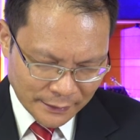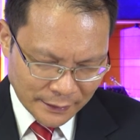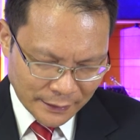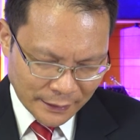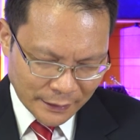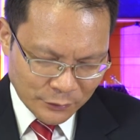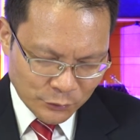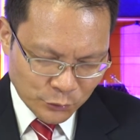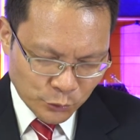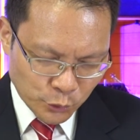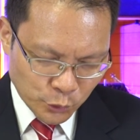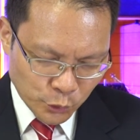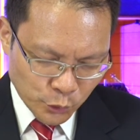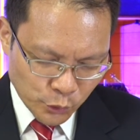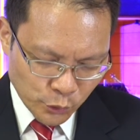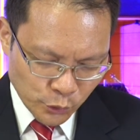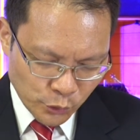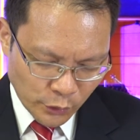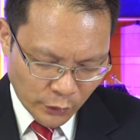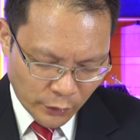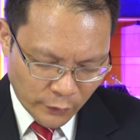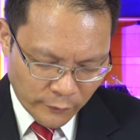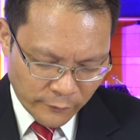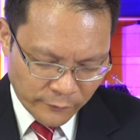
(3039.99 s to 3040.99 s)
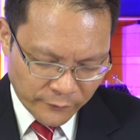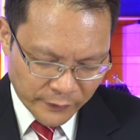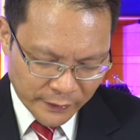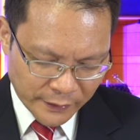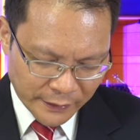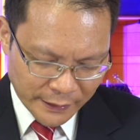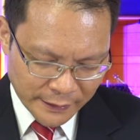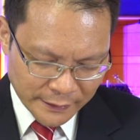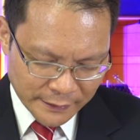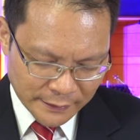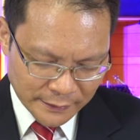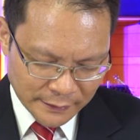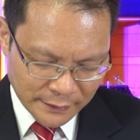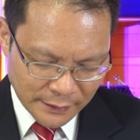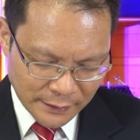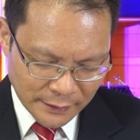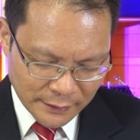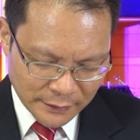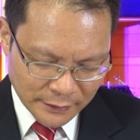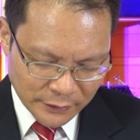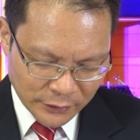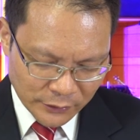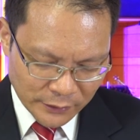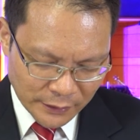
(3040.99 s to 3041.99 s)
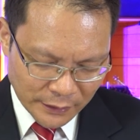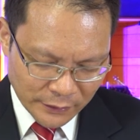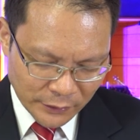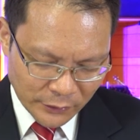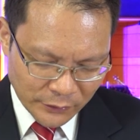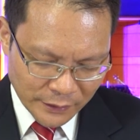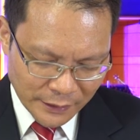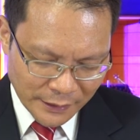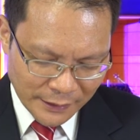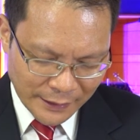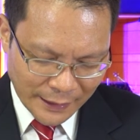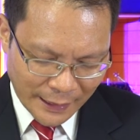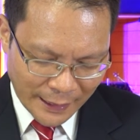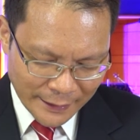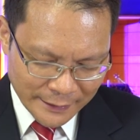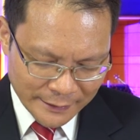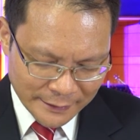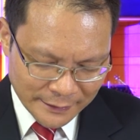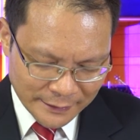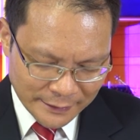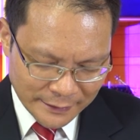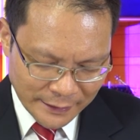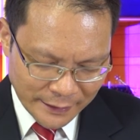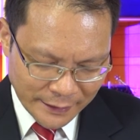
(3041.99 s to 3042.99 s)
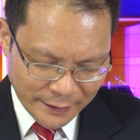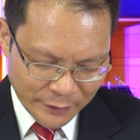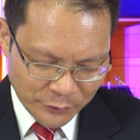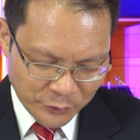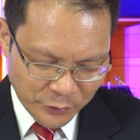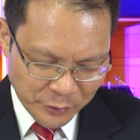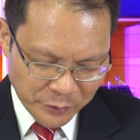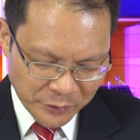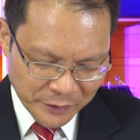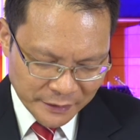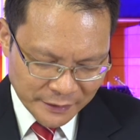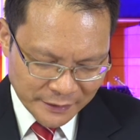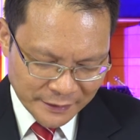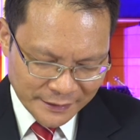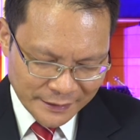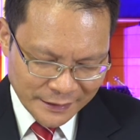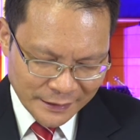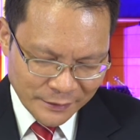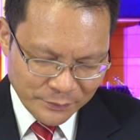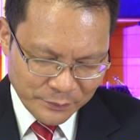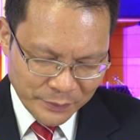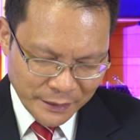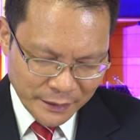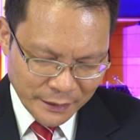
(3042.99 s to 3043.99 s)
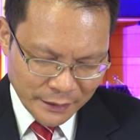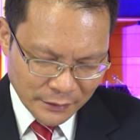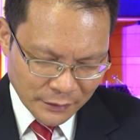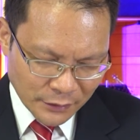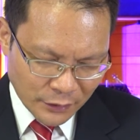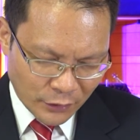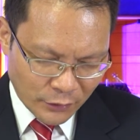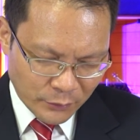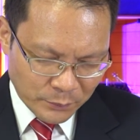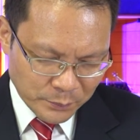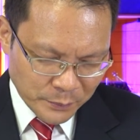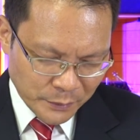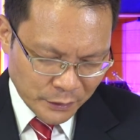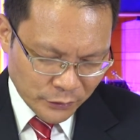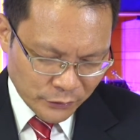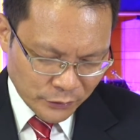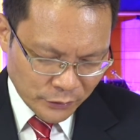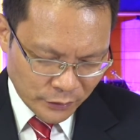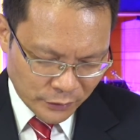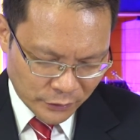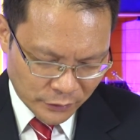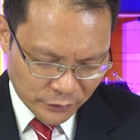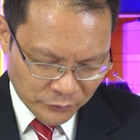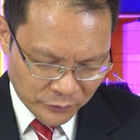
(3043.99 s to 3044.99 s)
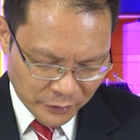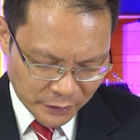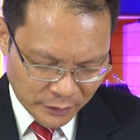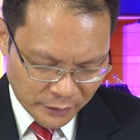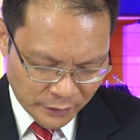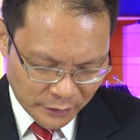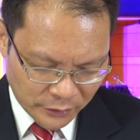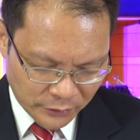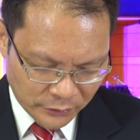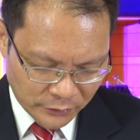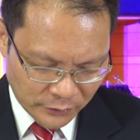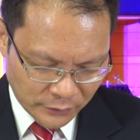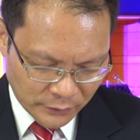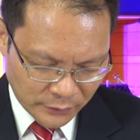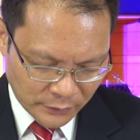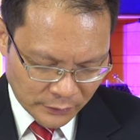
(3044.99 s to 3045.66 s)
and rule over us, so that on the last day we will still be in communion with you.